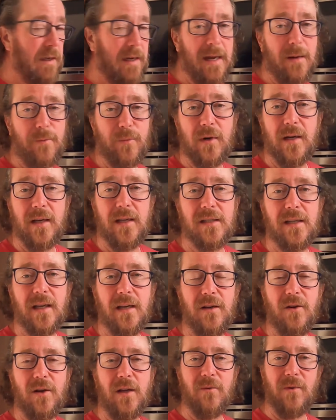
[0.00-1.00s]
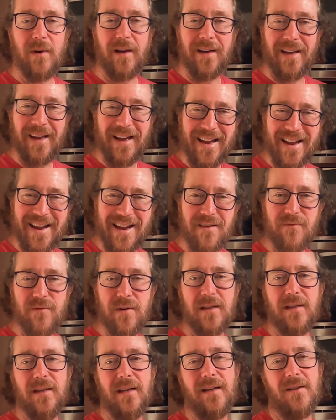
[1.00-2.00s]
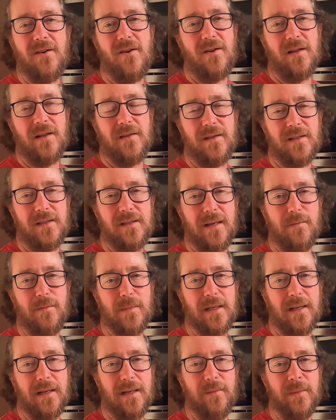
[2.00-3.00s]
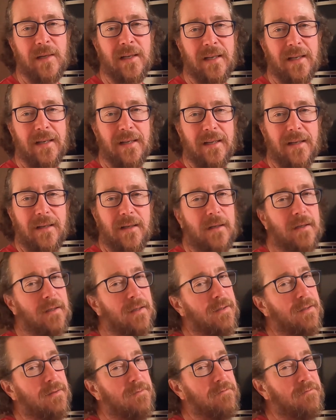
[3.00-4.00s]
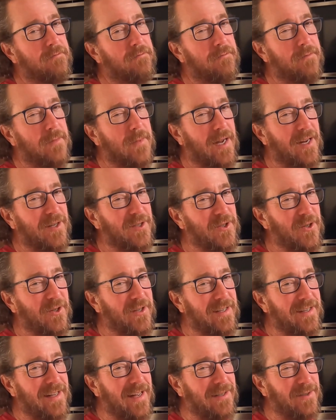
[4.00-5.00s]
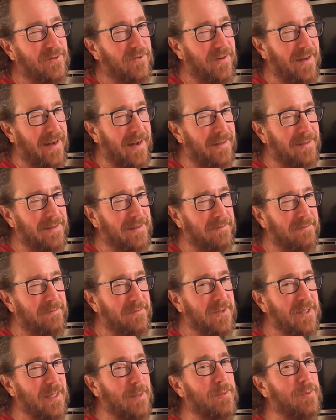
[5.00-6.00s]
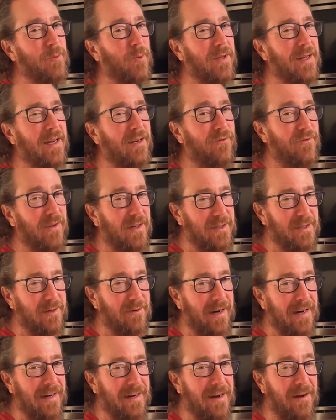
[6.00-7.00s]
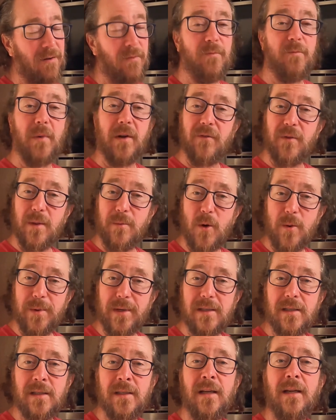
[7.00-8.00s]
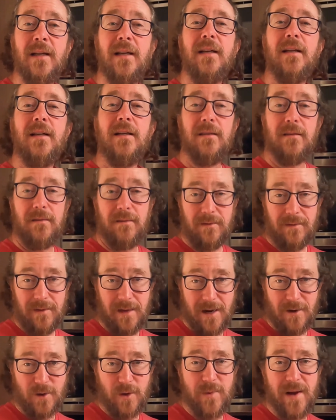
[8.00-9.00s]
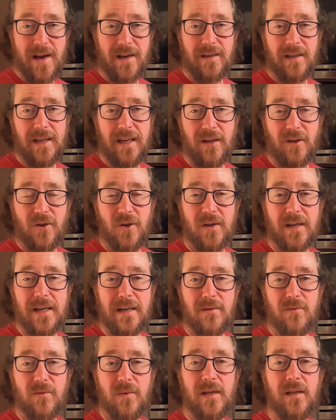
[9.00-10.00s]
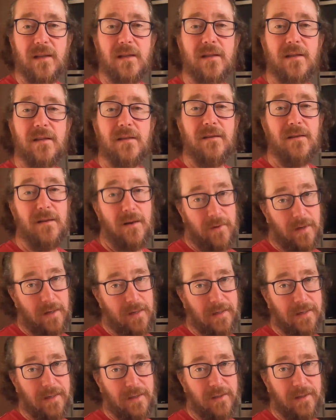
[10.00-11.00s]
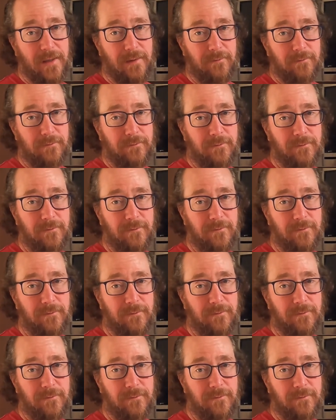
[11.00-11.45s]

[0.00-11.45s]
camper, he said you can run everything all at the same time. I'm not sure that that's fact. It seems more like fiction right now. But for the moment, I'll go back to heat cooking with no air conditioning.